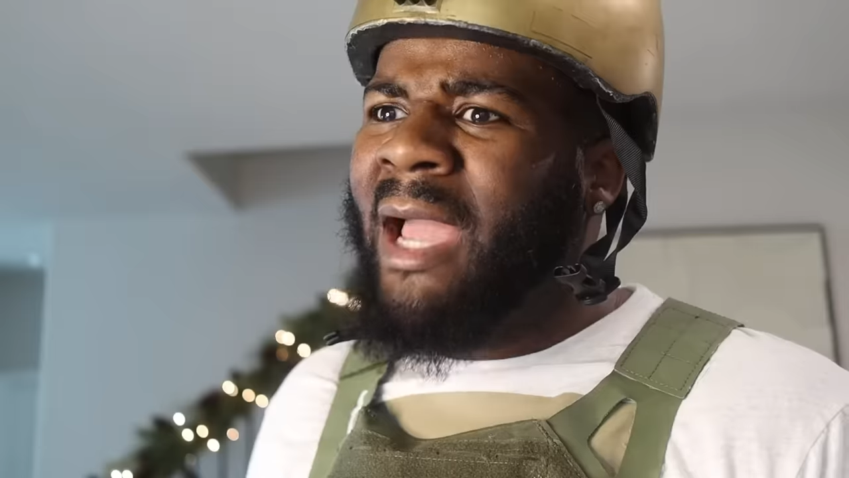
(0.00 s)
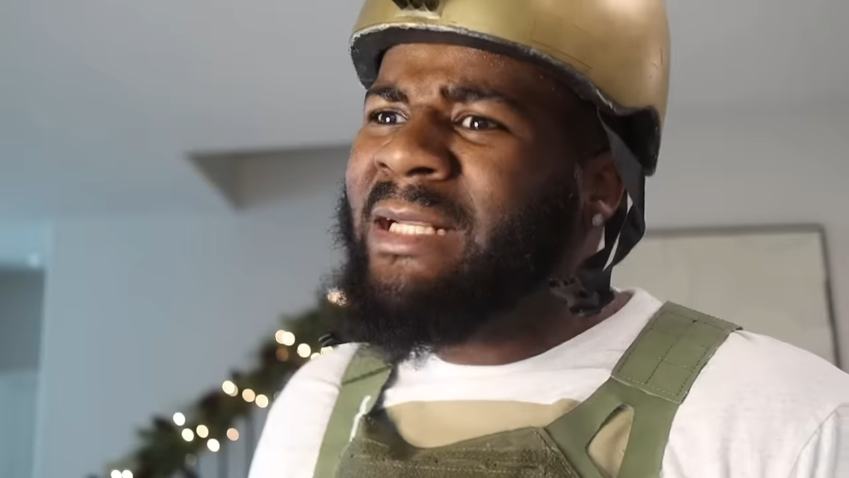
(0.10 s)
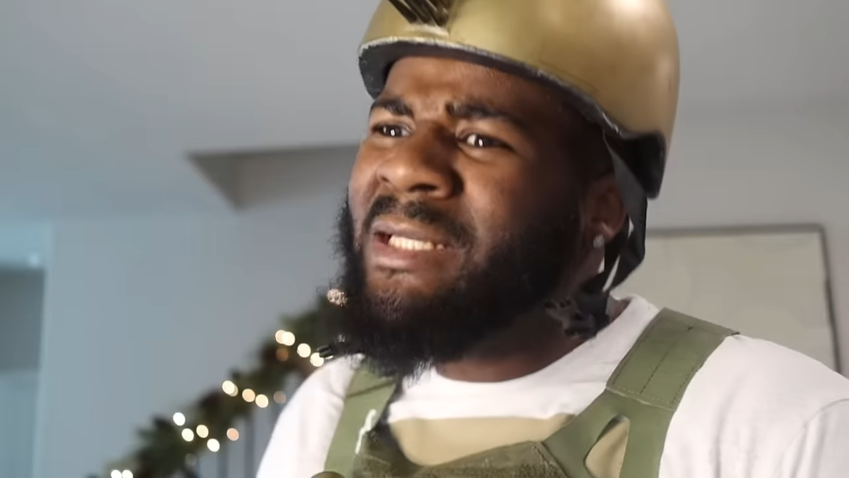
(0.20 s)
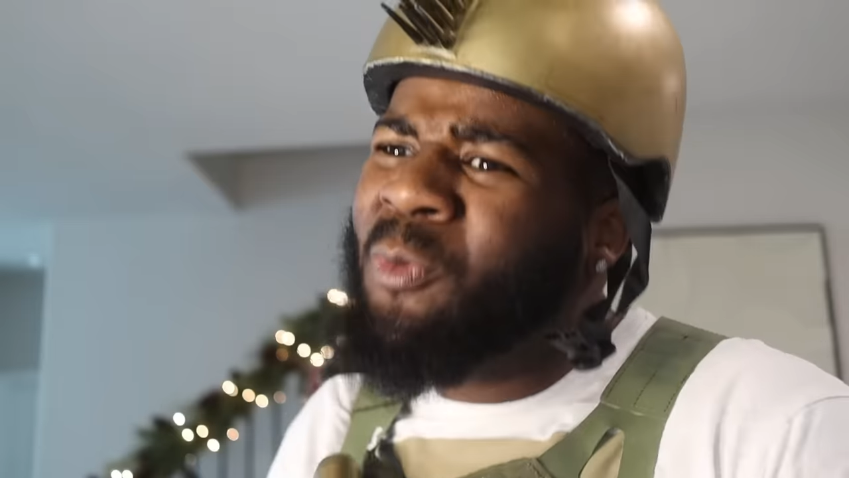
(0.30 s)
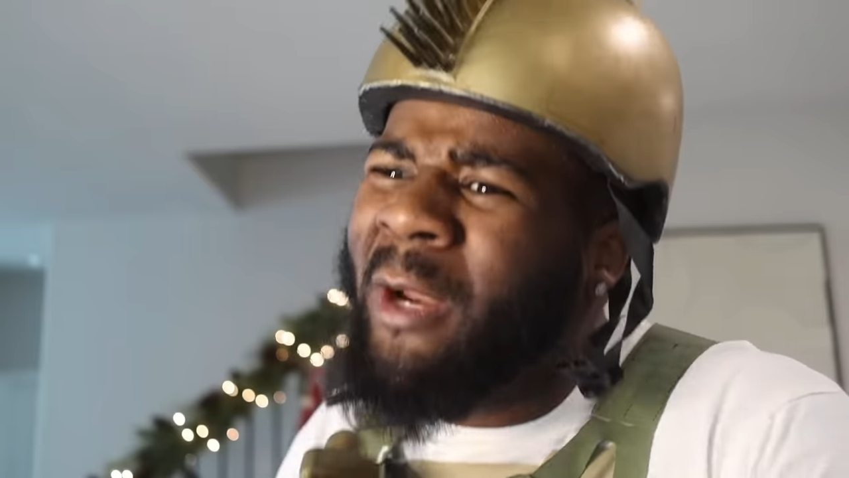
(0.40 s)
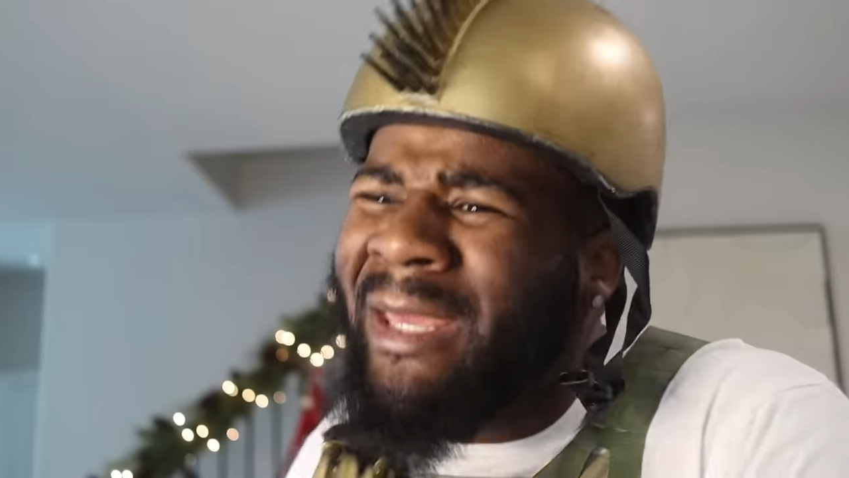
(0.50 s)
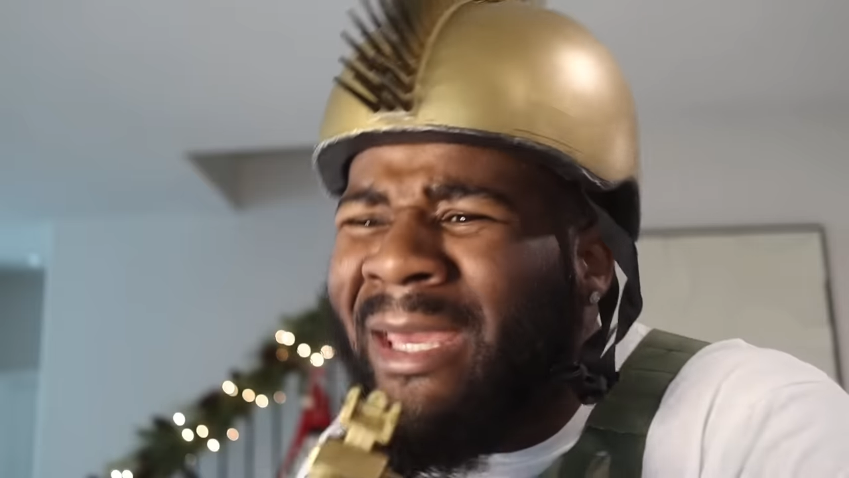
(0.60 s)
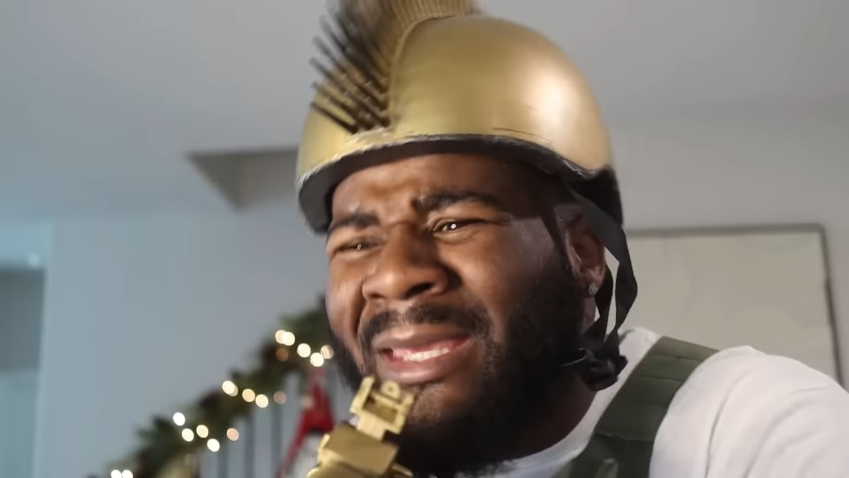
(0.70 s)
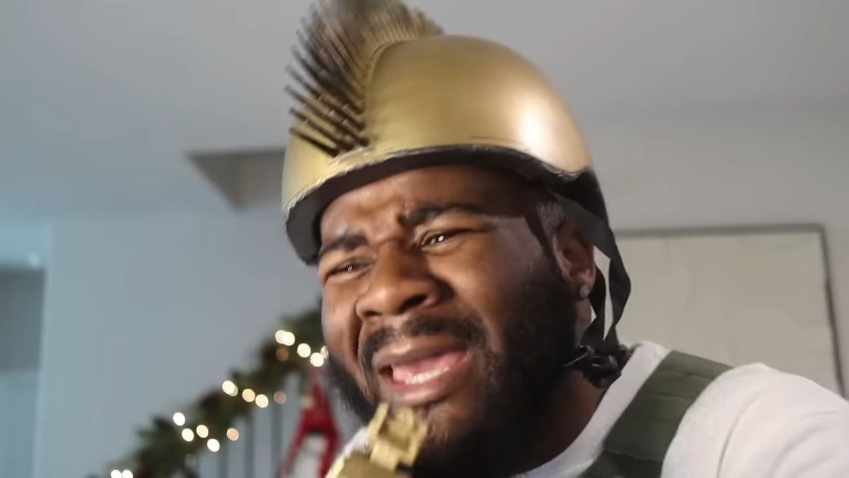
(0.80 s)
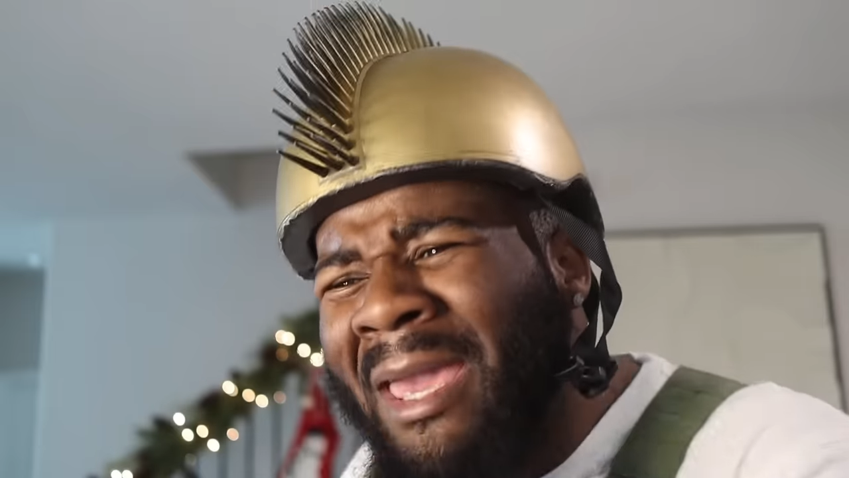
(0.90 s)
I just want to
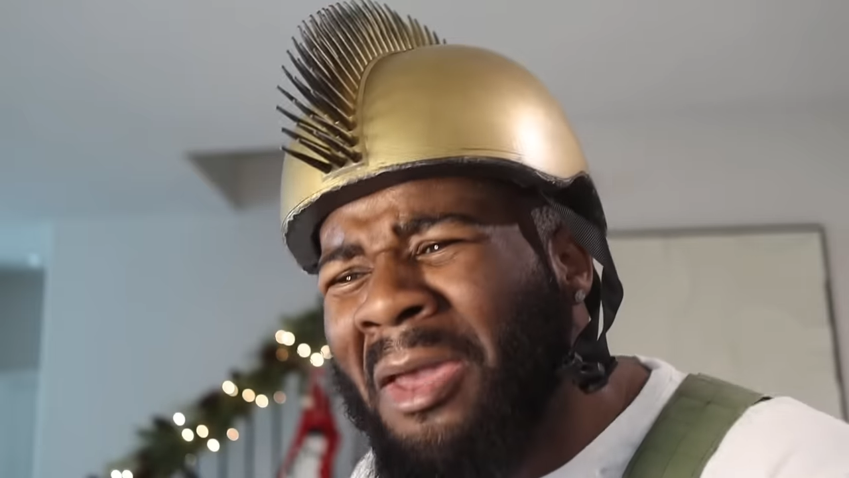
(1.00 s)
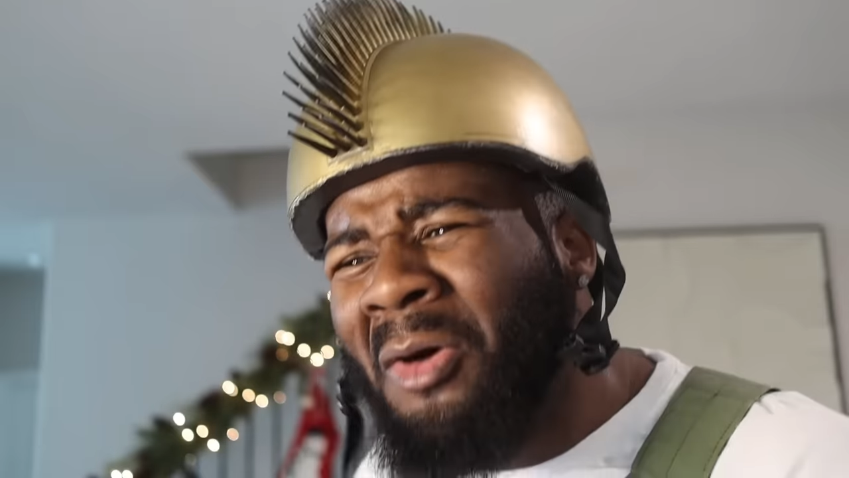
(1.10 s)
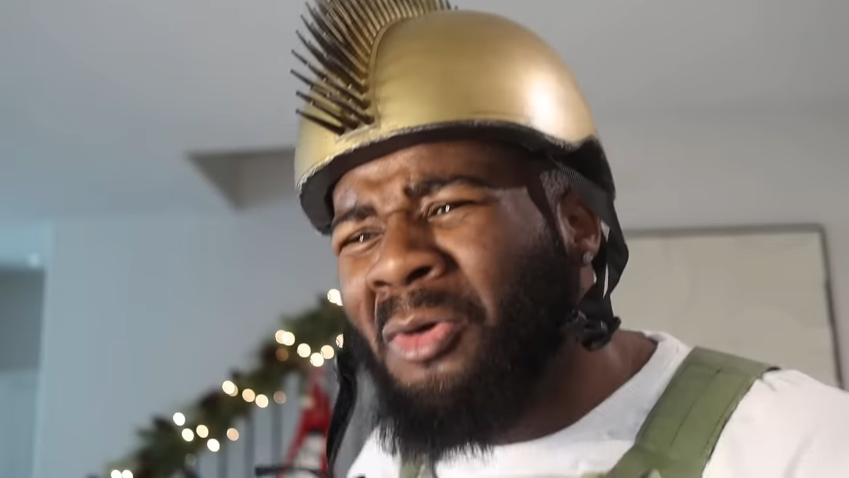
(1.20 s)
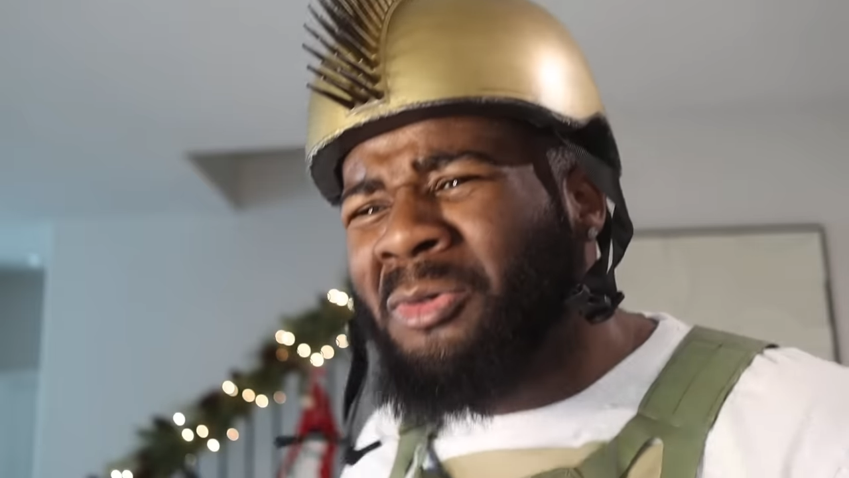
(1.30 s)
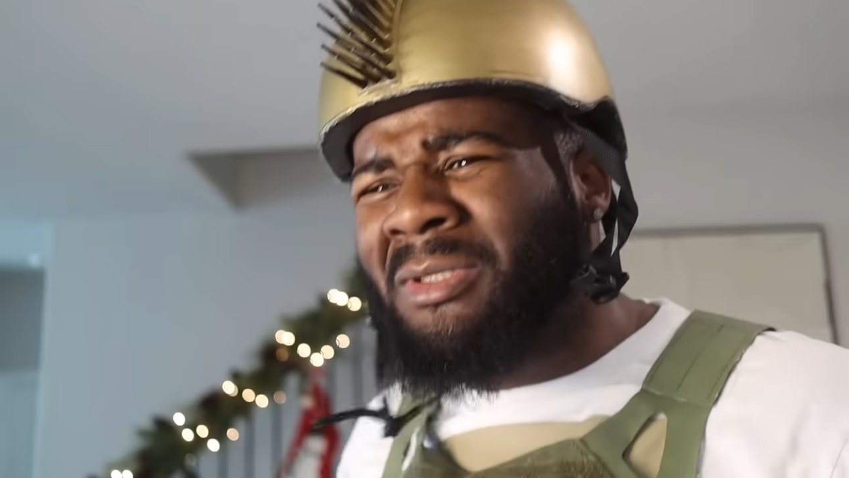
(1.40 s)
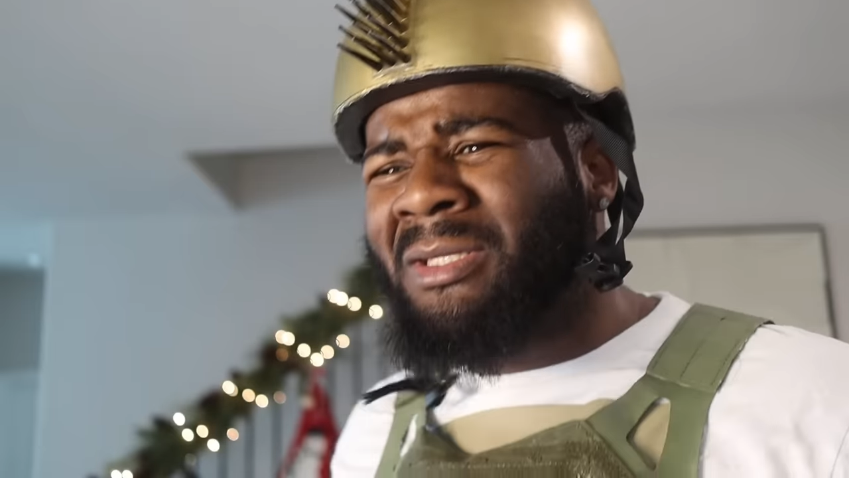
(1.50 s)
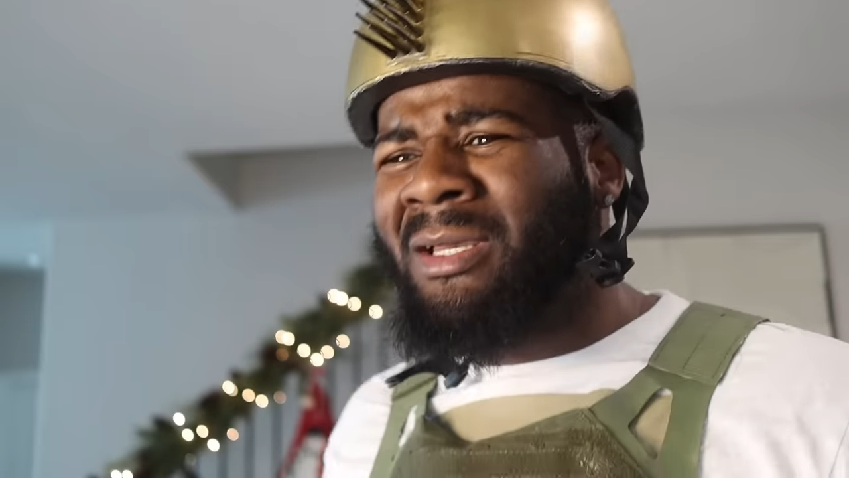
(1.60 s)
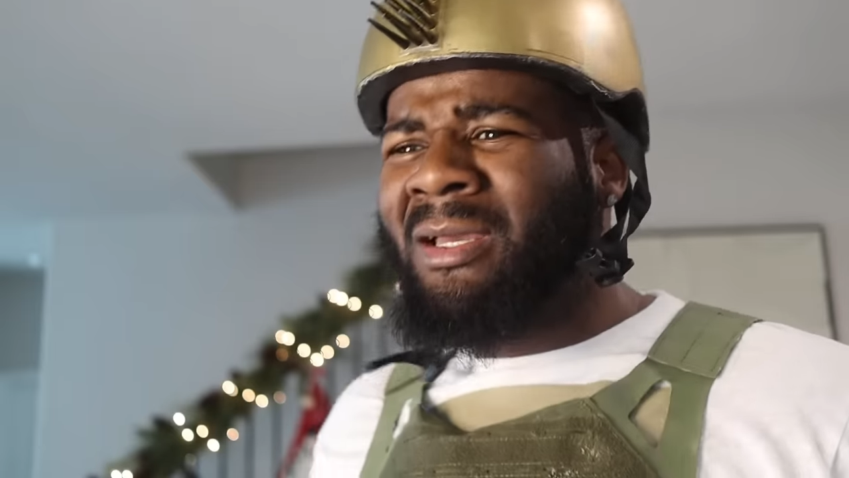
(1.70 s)
get kills.